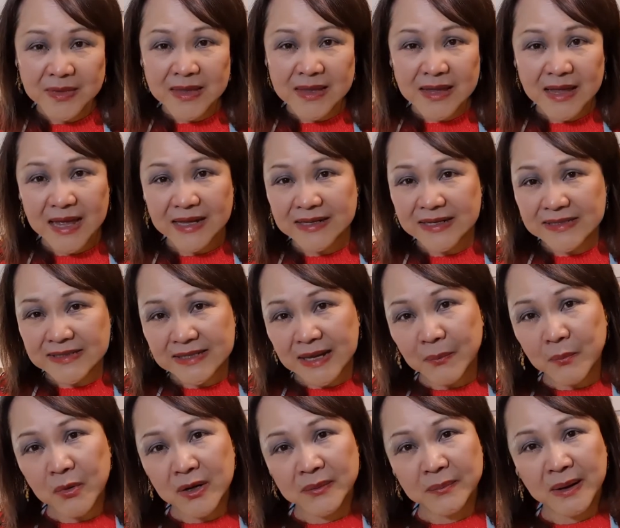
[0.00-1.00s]
and that
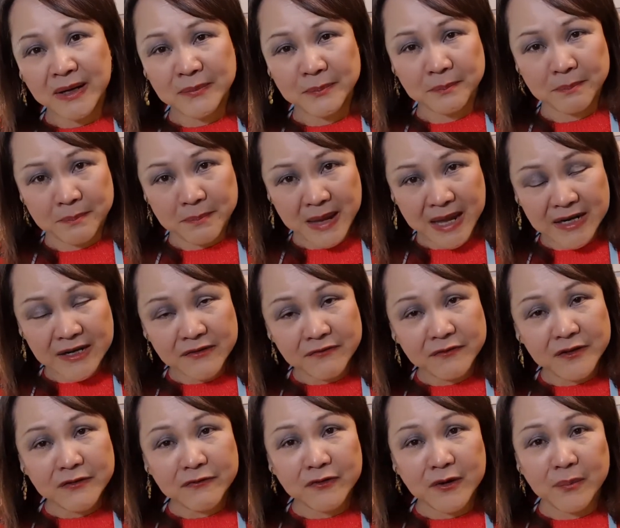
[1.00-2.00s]
someone might
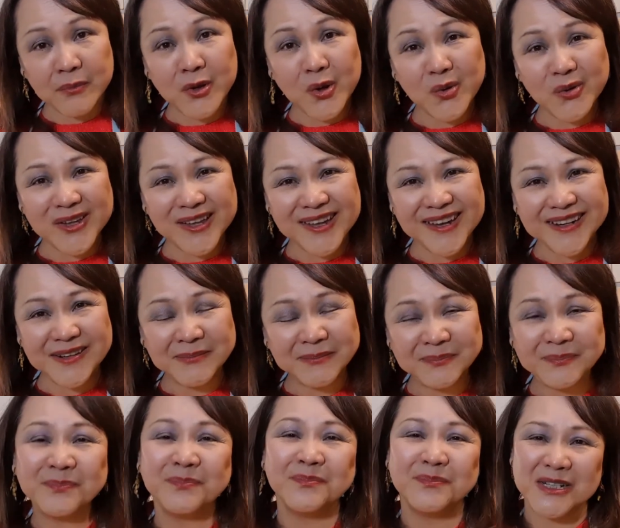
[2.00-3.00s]
benefit from knowing it,
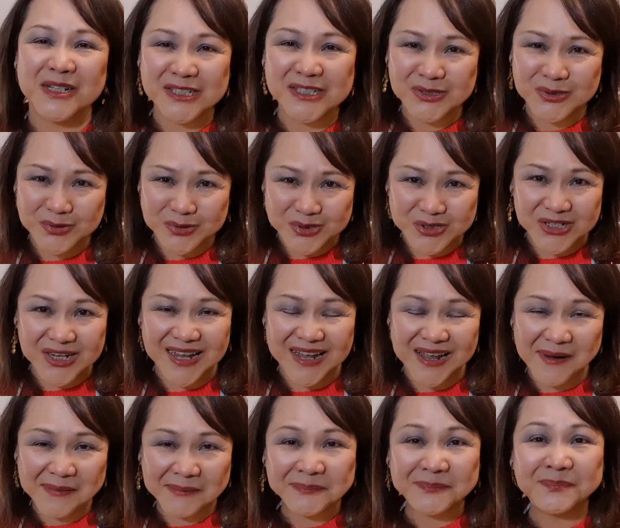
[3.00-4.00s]
please do share.
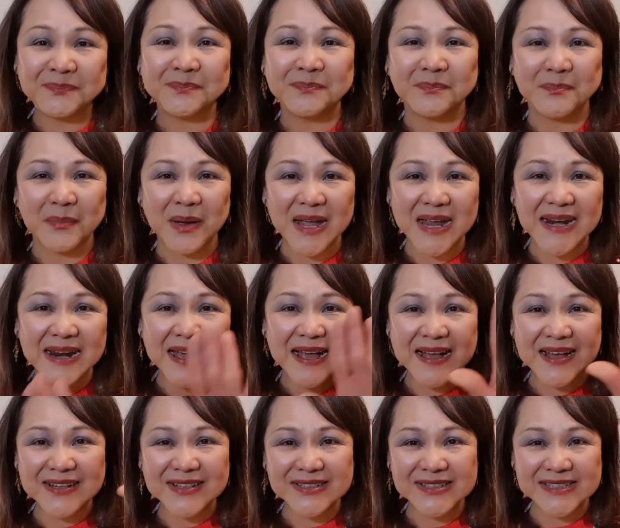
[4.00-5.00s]
Bye
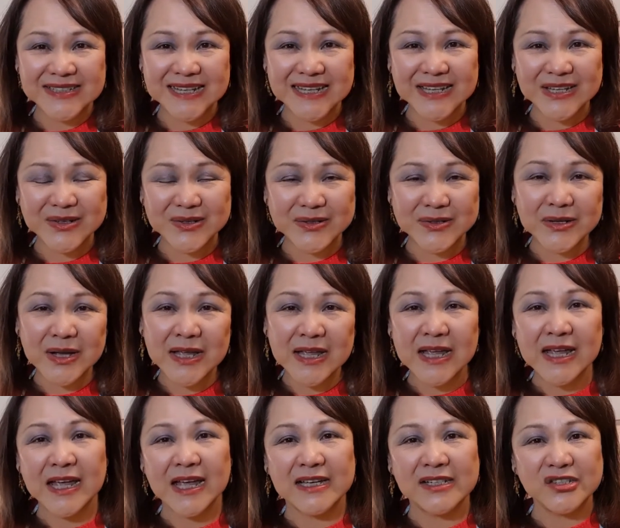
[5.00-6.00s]
now. See you.
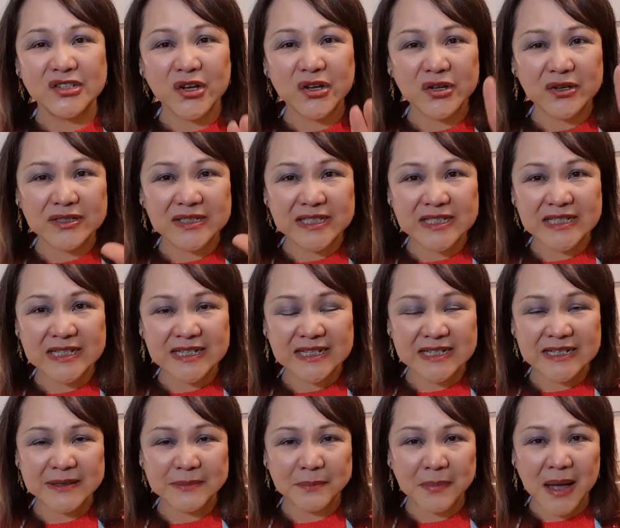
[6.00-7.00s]
Enjoy your dinner.
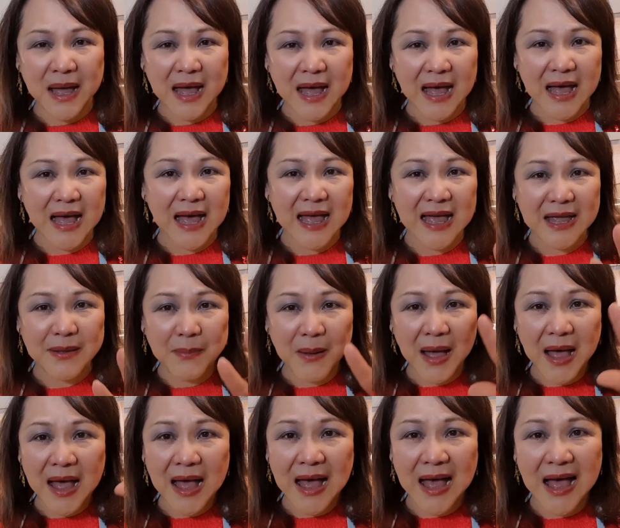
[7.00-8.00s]
Bye.
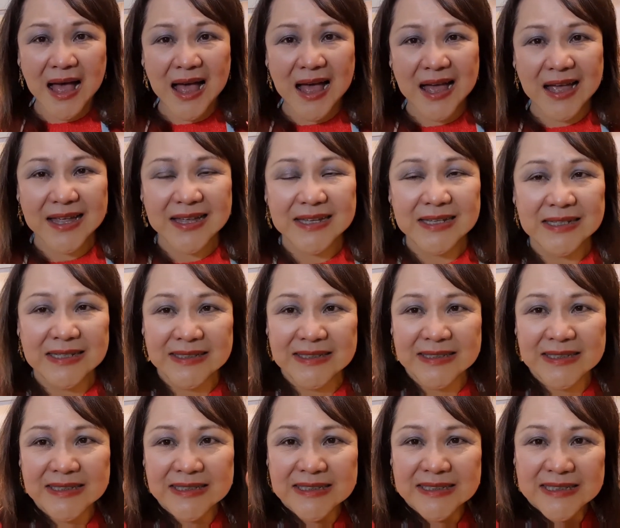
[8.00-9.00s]
Bye.
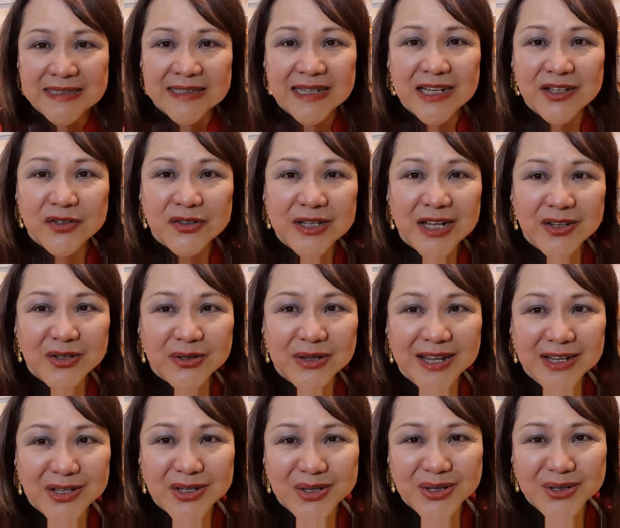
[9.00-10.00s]
Thank you. Thank you.
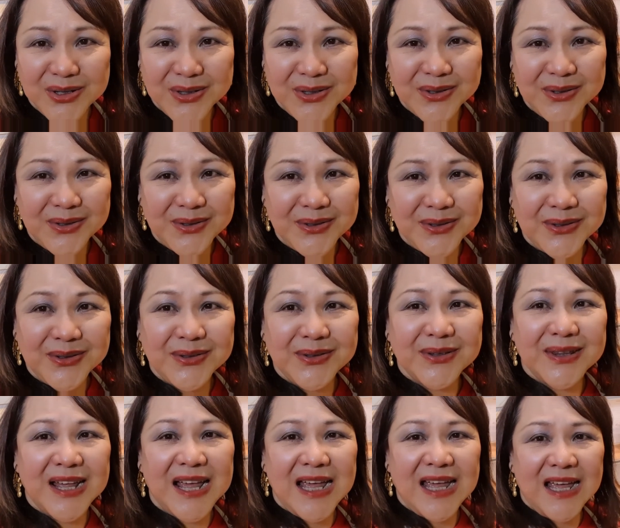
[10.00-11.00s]
Thank you.
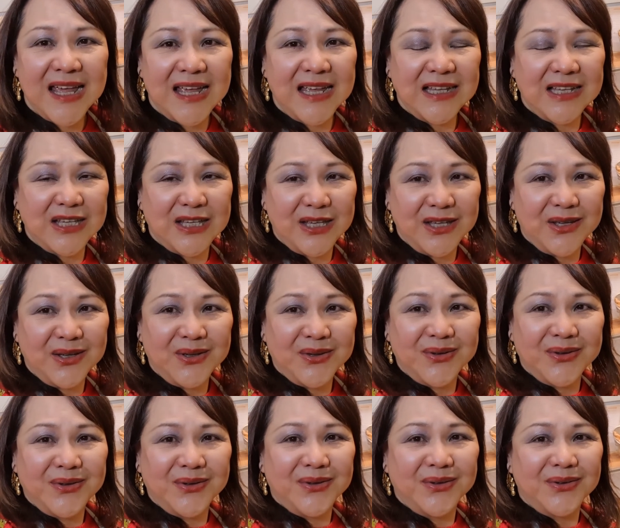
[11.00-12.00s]
Thank
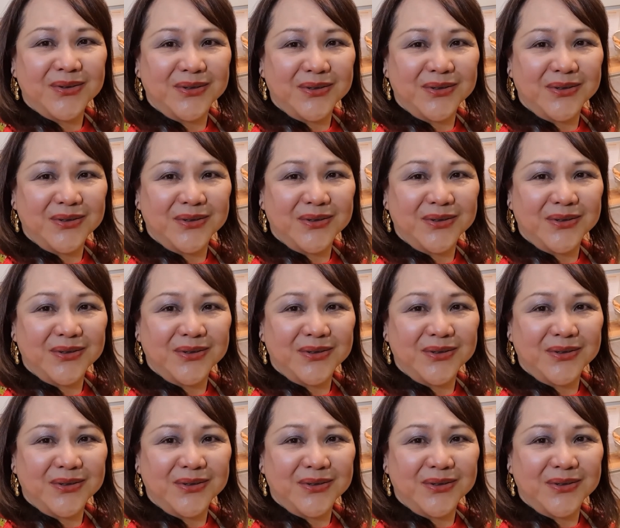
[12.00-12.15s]
you.